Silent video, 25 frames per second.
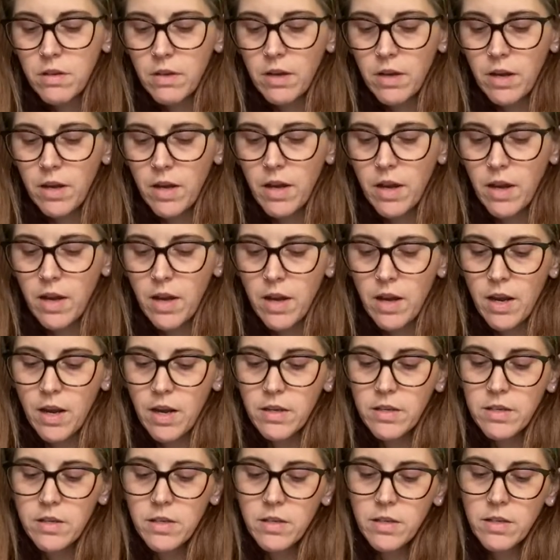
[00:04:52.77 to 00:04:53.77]

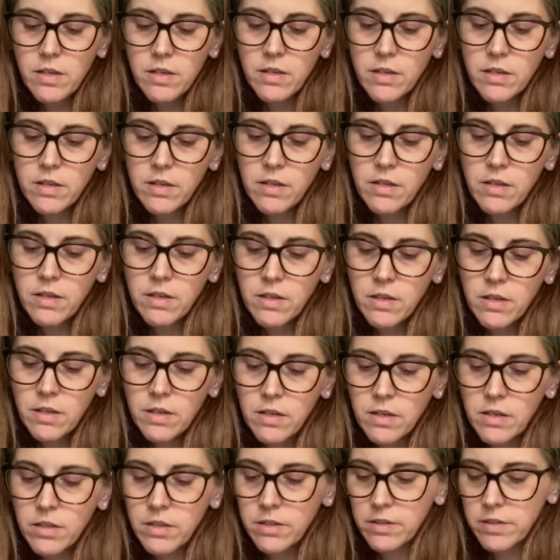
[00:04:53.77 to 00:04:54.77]
and
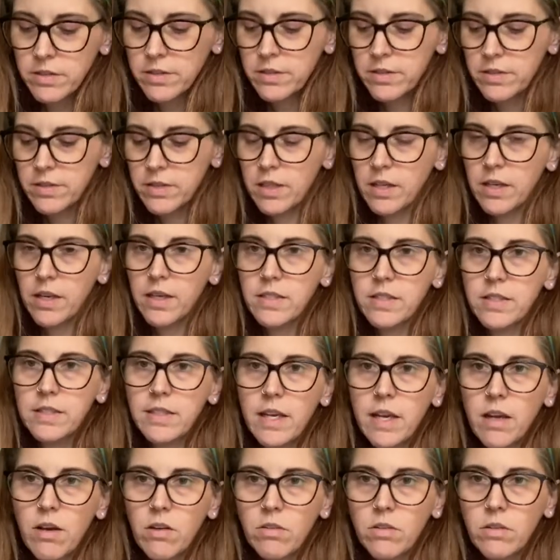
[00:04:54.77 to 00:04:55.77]
stick it
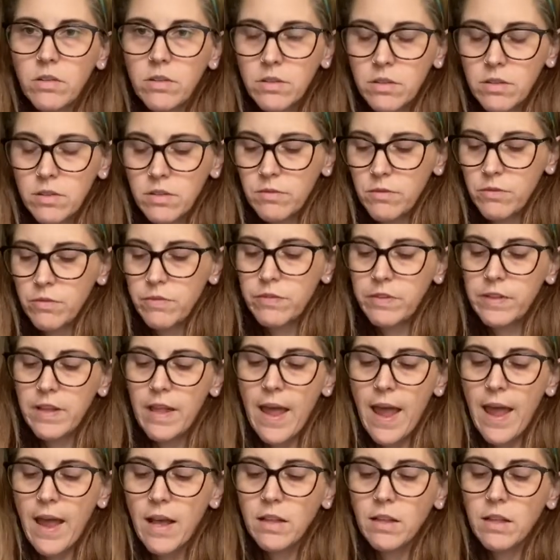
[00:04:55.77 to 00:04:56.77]
down
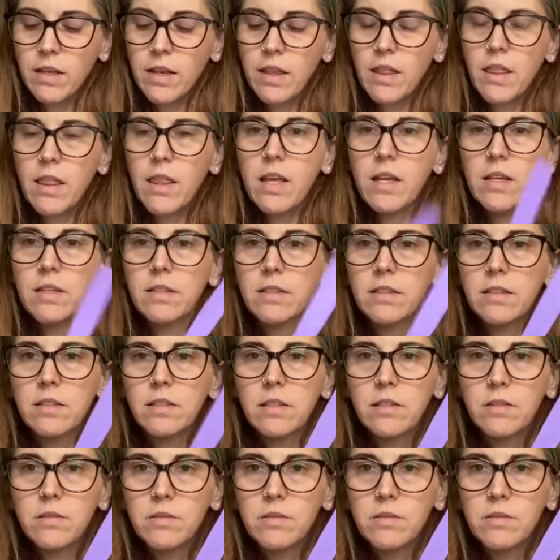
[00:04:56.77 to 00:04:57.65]
flat like this.